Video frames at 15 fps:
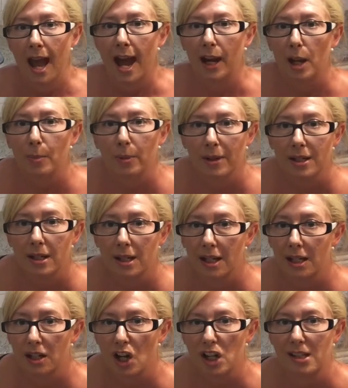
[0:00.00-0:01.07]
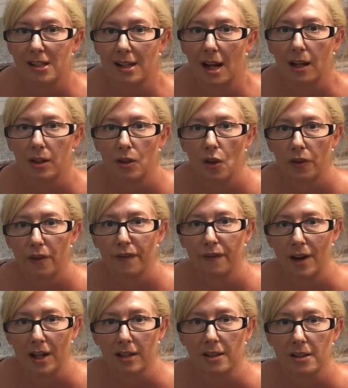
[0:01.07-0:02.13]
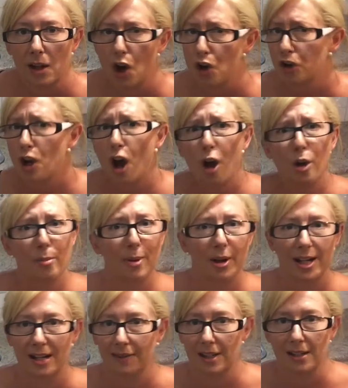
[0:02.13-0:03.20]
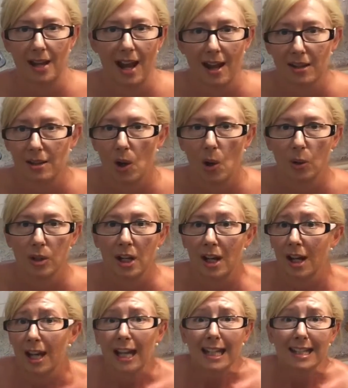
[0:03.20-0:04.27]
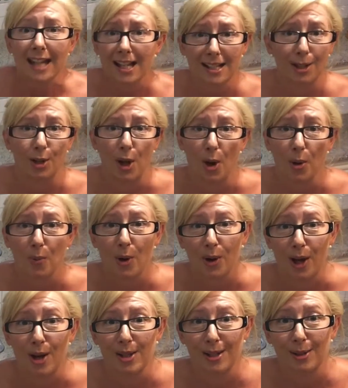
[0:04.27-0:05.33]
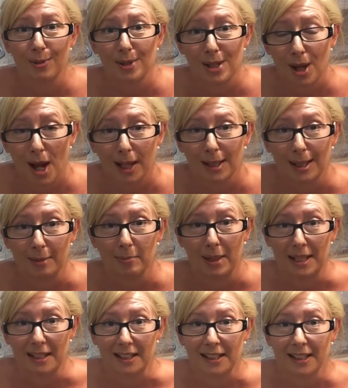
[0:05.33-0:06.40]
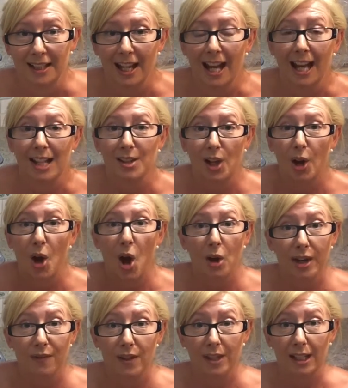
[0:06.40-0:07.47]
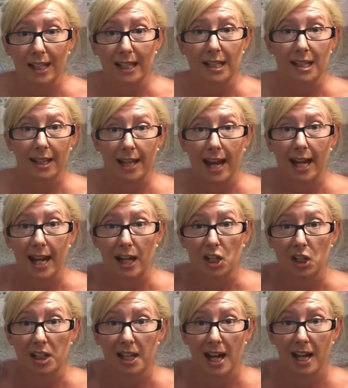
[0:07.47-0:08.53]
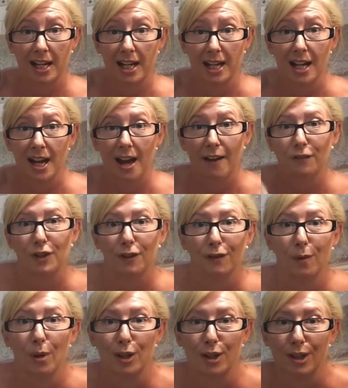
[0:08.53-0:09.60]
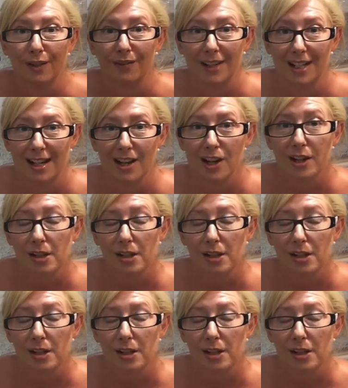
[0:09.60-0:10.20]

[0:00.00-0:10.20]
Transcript: And I printed it and I stuck it on the front. So nobody in this household doesn't know what goes in a recycling bin. So I'll give you the link to that actually down here after you've watched the video